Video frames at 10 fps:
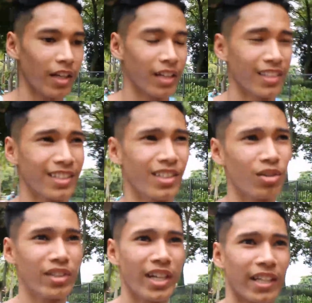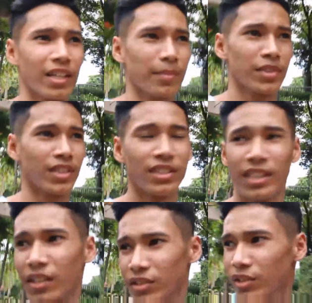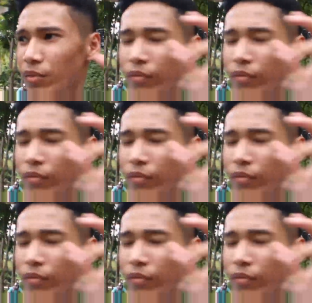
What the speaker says: and the only I can capture is just the